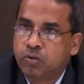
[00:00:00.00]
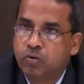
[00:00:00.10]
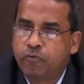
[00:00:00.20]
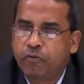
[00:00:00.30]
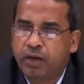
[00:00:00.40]

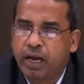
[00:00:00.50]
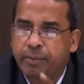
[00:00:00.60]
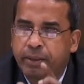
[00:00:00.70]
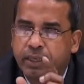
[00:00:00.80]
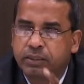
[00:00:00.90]
go for a
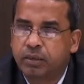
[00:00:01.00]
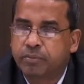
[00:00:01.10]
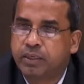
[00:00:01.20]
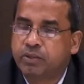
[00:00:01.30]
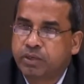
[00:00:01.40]
hybridization
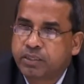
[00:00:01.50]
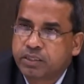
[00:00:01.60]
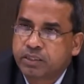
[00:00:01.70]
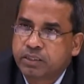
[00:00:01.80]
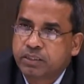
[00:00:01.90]
of an
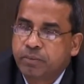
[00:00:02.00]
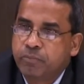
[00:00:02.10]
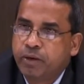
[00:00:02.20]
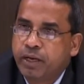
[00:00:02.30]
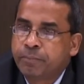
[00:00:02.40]
education
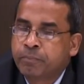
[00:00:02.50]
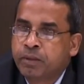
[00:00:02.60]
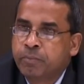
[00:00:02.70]
system, where